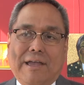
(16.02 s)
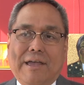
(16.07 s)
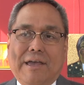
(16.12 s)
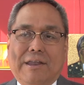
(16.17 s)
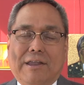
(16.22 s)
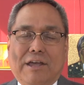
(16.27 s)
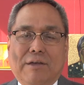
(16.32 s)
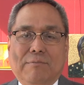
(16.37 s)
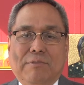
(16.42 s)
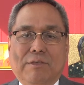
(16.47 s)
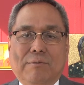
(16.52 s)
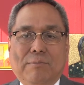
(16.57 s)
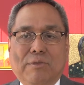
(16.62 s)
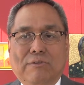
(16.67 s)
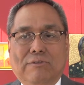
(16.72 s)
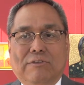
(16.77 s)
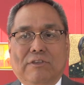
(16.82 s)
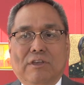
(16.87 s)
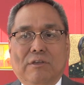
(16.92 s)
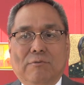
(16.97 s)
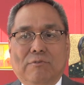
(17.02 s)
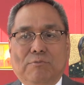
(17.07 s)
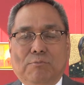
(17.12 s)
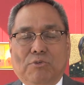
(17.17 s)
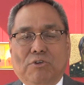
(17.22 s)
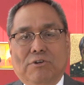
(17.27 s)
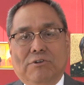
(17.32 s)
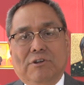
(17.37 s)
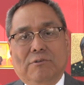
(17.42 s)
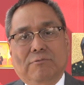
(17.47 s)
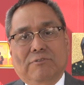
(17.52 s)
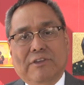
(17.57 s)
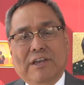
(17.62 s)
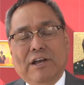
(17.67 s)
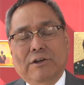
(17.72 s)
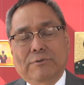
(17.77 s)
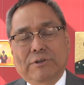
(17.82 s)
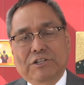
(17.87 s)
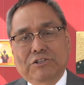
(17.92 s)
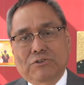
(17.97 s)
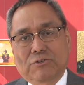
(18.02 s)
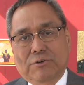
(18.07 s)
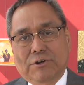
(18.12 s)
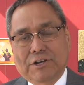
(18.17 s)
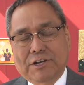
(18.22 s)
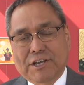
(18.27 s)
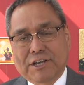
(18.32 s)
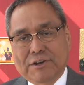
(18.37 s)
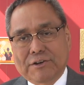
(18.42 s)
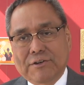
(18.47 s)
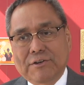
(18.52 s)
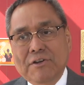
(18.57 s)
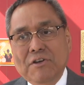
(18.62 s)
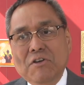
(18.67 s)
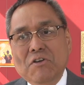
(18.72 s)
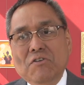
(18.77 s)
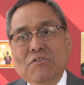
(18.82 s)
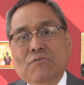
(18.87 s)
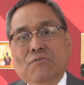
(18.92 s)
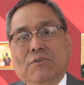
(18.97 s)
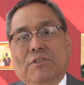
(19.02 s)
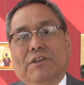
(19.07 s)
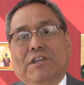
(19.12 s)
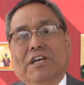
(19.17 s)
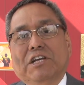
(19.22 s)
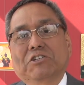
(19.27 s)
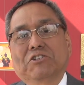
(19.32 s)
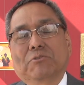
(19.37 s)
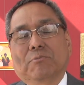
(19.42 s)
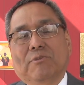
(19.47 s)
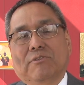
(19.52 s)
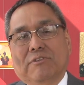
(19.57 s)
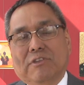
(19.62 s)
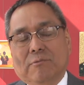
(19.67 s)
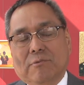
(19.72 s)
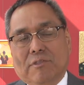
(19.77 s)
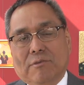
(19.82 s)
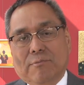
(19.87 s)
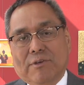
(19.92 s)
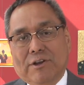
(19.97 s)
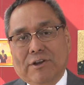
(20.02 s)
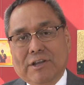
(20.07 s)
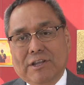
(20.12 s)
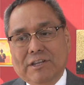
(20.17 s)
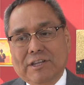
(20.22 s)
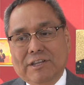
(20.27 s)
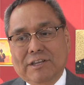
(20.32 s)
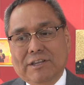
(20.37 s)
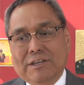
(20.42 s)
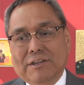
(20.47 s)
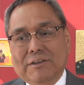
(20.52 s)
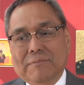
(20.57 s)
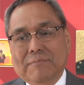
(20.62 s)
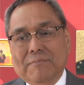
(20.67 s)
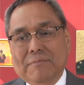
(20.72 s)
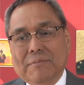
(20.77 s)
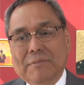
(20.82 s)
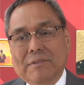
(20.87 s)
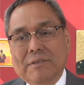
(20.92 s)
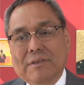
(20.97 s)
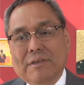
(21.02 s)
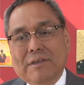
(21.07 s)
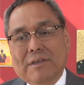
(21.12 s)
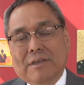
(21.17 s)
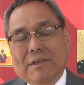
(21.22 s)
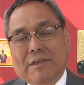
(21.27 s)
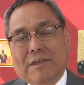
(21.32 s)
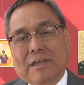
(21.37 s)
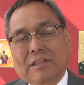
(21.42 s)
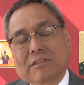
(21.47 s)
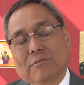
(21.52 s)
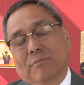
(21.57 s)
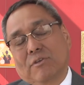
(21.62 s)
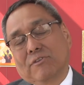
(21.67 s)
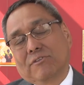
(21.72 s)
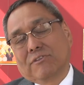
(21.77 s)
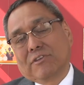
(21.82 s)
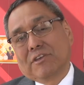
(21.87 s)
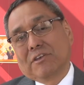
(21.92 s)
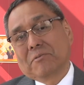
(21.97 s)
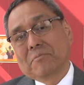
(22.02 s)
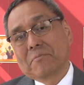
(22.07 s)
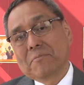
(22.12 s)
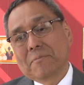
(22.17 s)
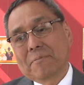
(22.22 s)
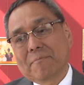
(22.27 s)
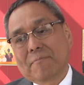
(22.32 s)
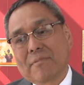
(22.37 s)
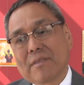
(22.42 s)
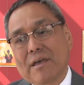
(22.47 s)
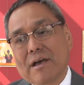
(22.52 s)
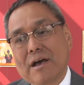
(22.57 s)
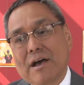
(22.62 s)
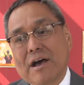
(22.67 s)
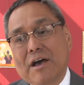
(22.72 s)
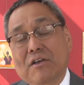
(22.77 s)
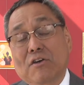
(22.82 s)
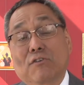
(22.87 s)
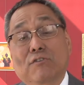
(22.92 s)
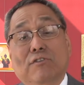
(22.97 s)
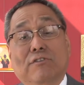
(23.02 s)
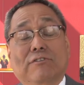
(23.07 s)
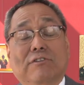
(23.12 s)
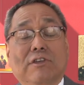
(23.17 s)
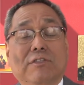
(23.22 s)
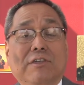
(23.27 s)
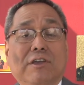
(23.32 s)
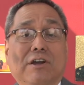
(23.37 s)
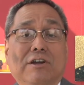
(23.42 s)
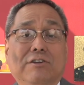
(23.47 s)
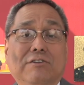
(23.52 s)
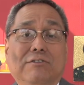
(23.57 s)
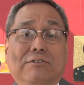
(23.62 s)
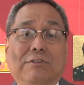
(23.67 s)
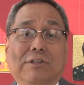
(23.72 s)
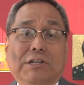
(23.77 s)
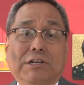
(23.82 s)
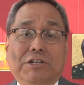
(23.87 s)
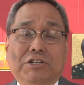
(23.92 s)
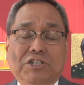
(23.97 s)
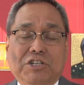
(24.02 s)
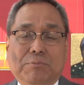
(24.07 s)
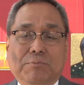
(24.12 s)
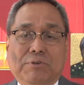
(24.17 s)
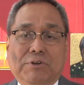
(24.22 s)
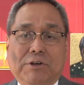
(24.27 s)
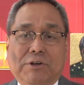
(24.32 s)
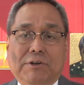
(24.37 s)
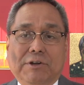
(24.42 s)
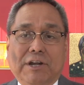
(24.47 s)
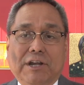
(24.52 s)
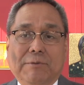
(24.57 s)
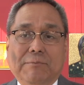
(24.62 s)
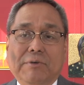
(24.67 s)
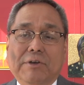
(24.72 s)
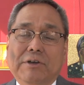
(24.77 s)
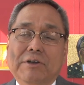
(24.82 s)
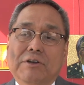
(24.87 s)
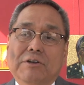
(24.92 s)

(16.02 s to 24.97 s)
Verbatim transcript: and I'm the museum's programs outreach coordinator for the National Museum of the American Indian. At the museum, I oversee the Artist Leadership Program,